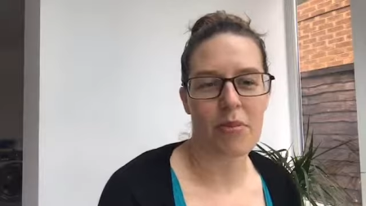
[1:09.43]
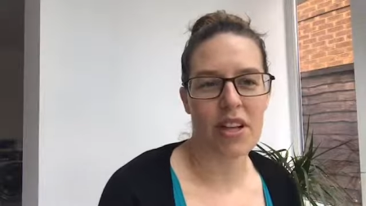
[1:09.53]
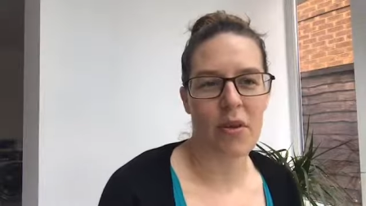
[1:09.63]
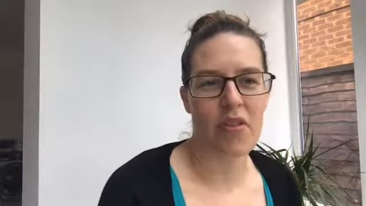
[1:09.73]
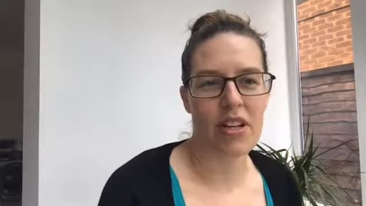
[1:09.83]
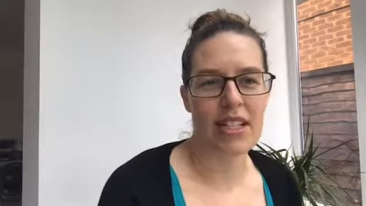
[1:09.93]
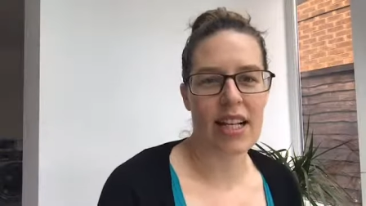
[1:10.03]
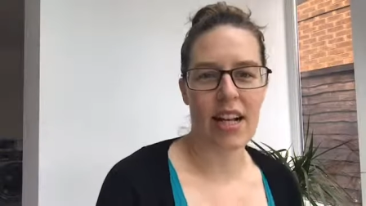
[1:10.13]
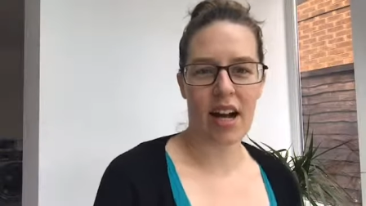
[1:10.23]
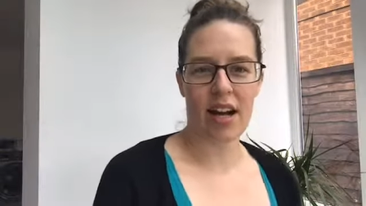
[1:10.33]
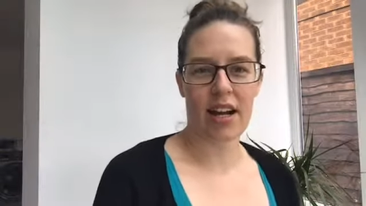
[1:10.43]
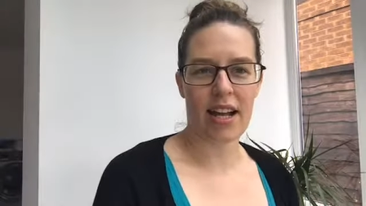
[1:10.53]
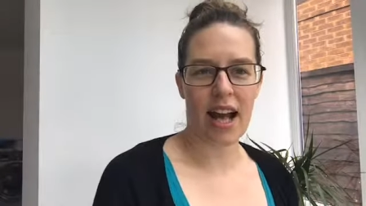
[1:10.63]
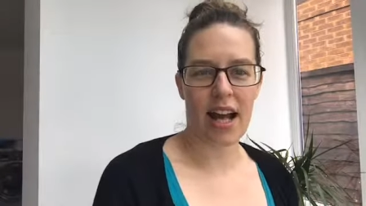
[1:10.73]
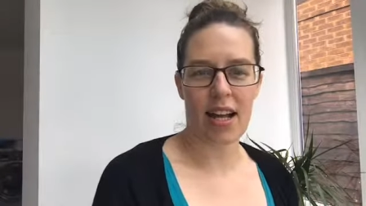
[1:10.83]
So obviously
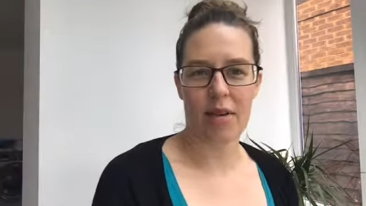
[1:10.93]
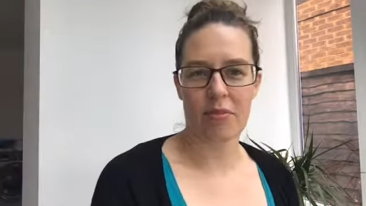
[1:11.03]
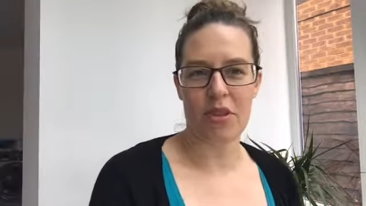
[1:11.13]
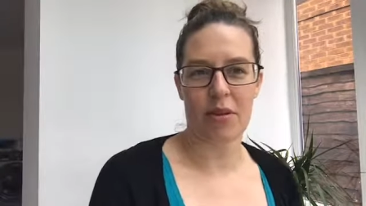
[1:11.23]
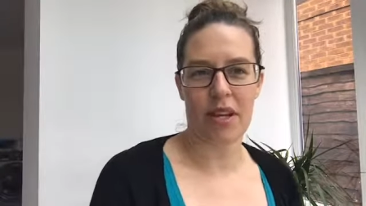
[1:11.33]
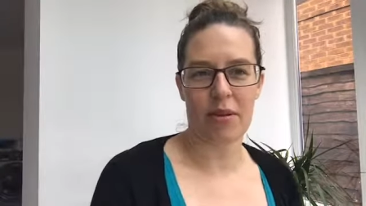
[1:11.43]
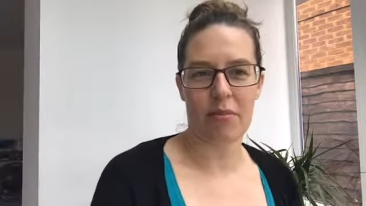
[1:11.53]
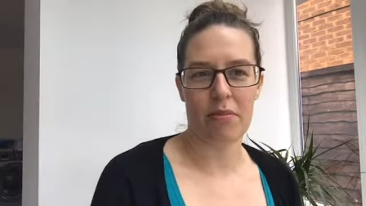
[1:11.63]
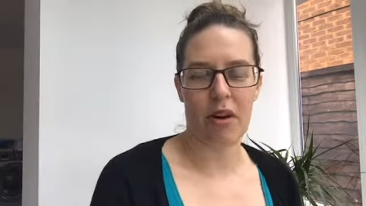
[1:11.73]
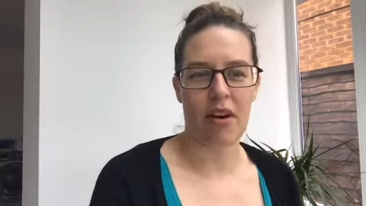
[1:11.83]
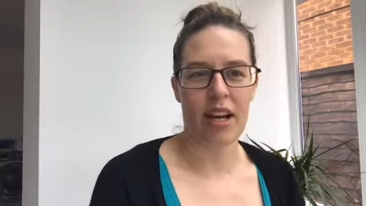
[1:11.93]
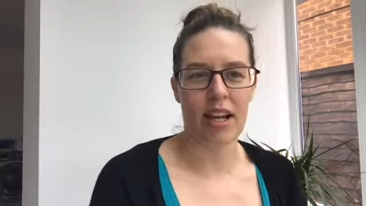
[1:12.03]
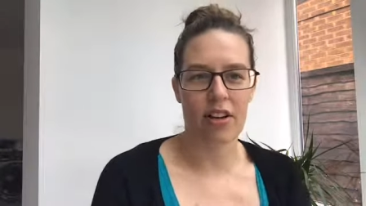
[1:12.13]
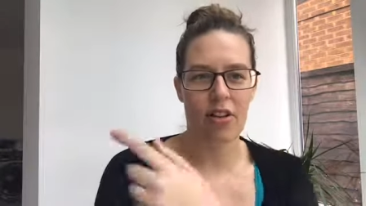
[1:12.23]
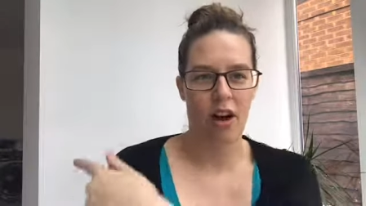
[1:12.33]
I am doing
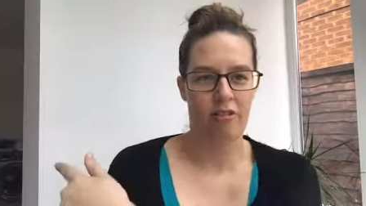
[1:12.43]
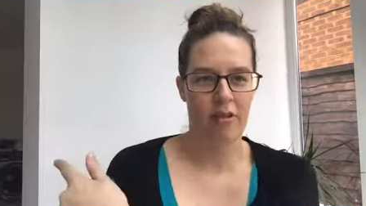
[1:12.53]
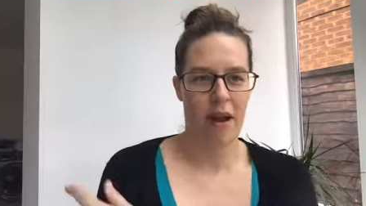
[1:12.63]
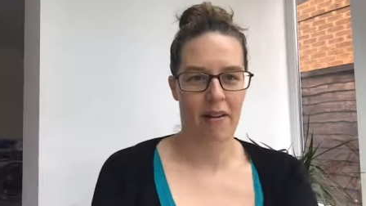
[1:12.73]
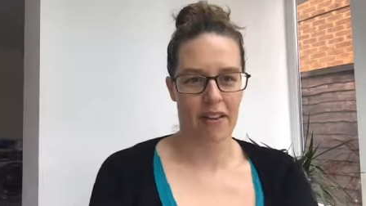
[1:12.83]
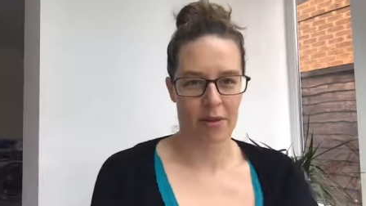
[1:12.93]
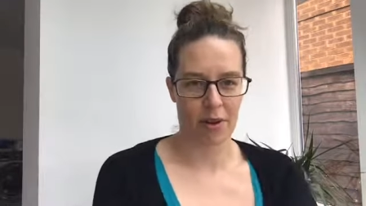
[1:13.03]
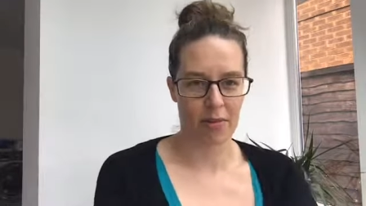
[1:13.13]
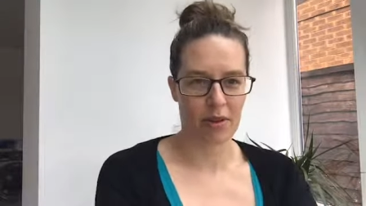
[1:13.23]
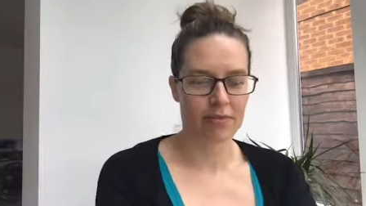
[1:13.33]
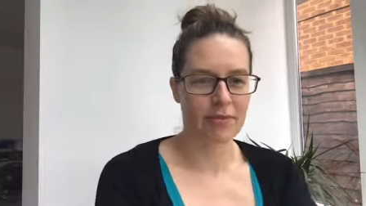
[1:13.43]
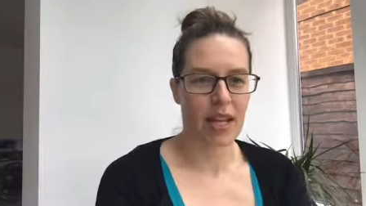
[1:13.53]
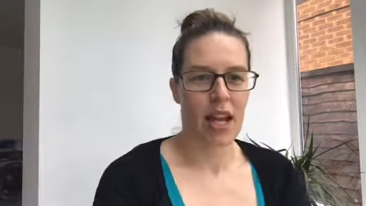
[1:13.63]
my craft room out at the moment.